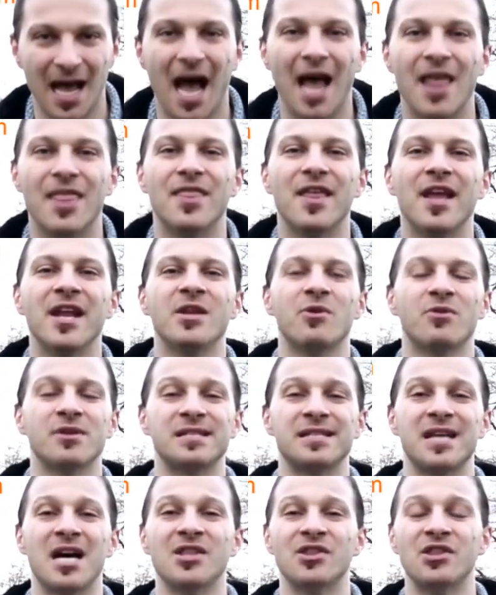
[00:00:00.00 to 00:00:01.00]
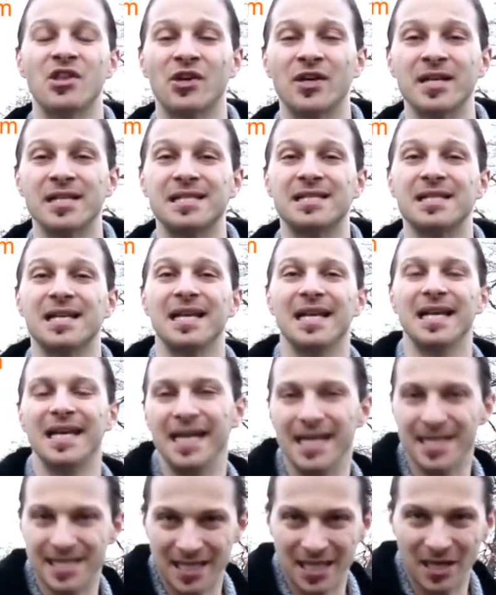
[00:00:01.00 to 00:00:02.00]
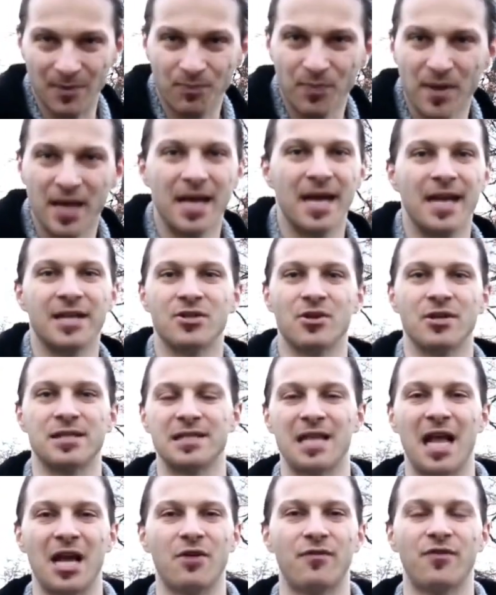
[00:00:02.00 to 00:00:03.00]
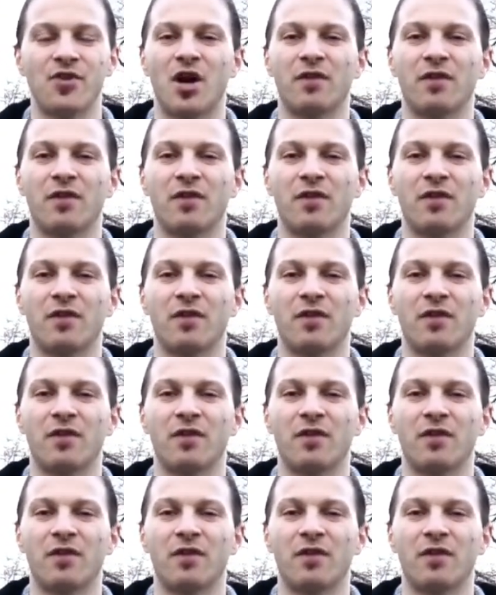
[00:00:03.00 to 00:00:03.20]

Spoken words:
and then you understand the rest easily. So it's like if you